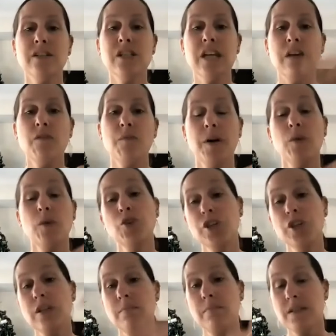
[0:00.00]
out to everybody
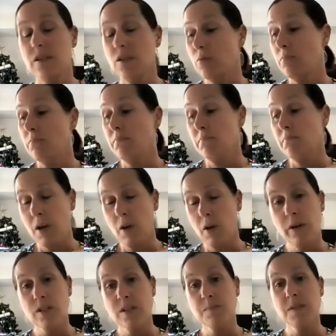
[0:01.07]
wishing them
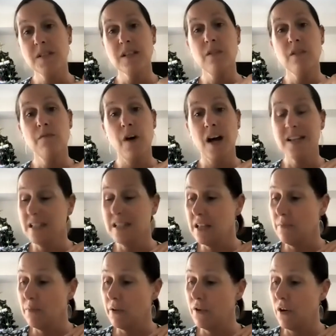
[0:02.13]
Merry Christmas and advising
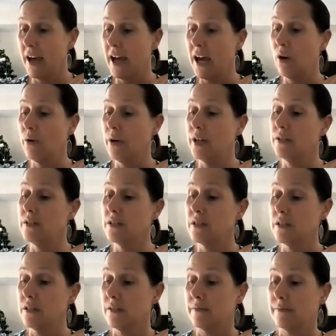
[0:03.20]
them of your
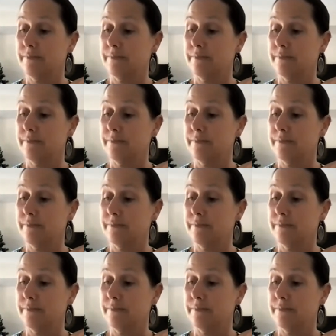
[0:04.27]
hours.